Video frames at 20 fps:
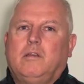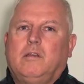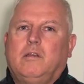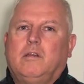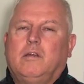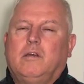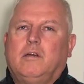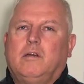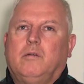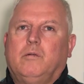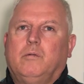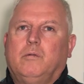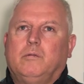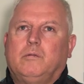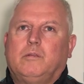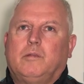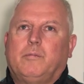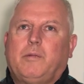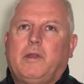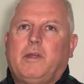you know,
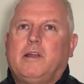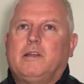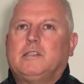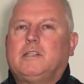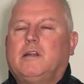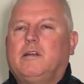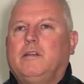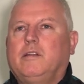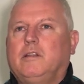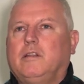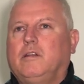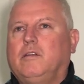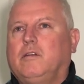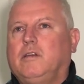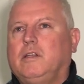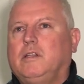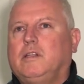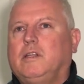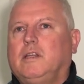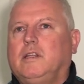the players that are in the
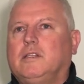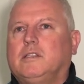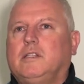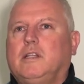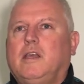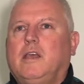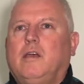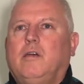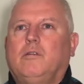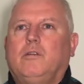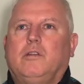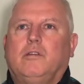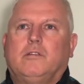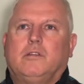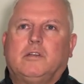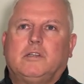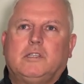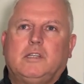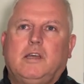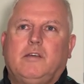19s now, the under
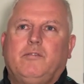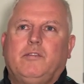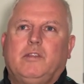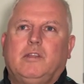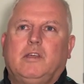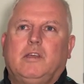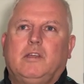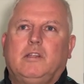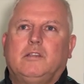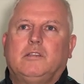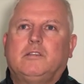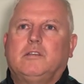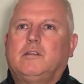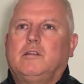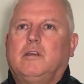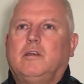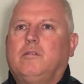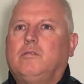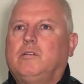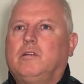17s, you
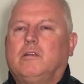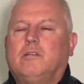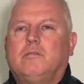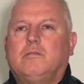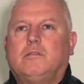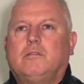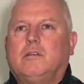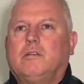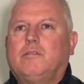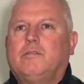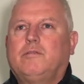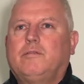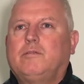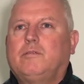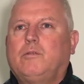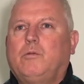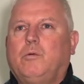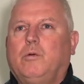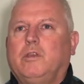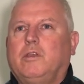know, they're
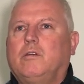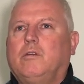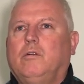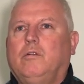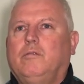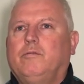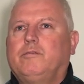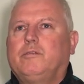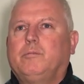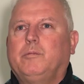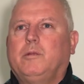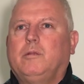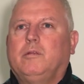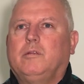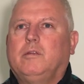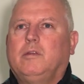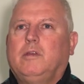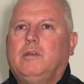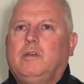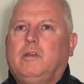quite comfortable
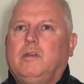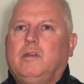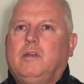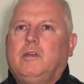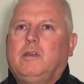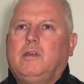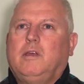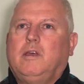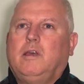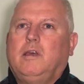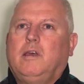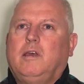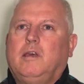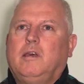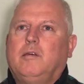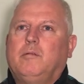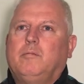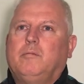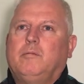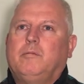
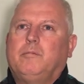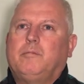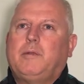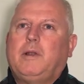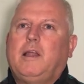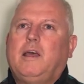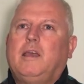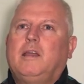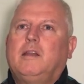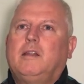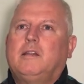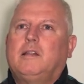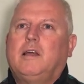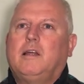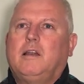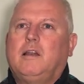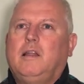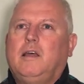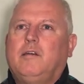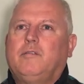playing at
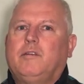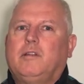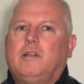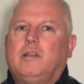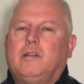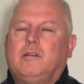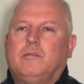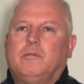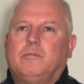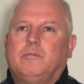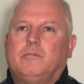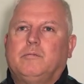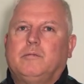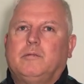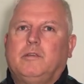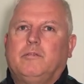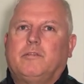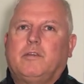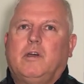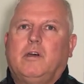that level. And
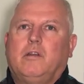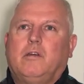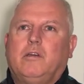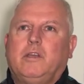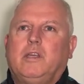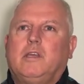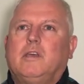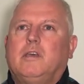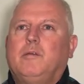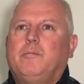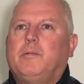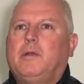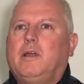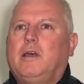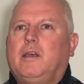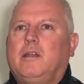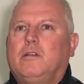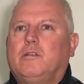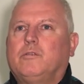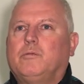we've got Ike
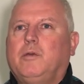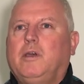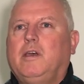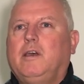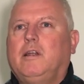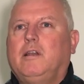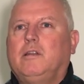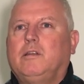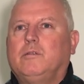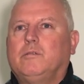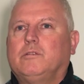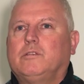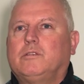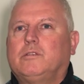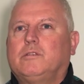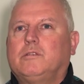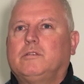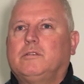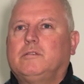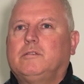playing as well,
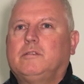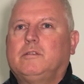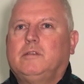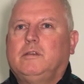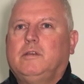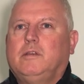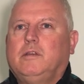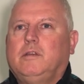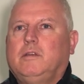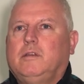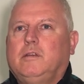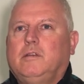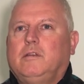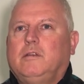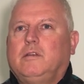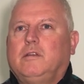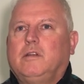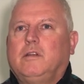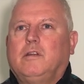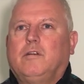who's,
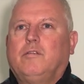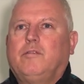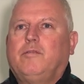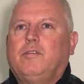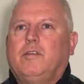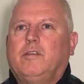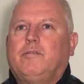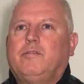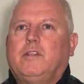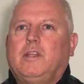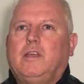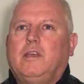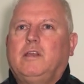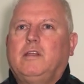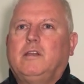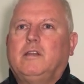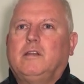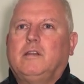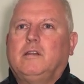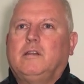you know, 15,
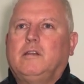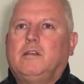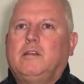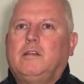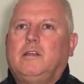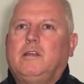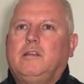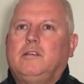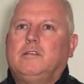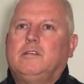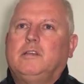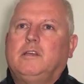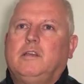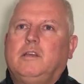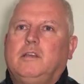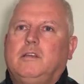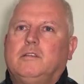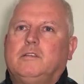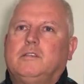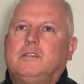and
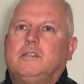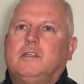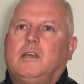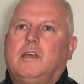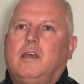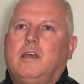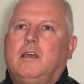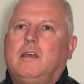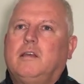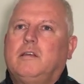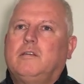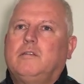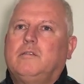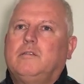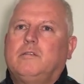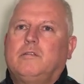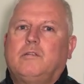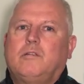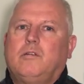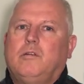he's
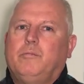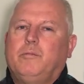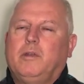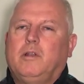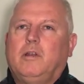coming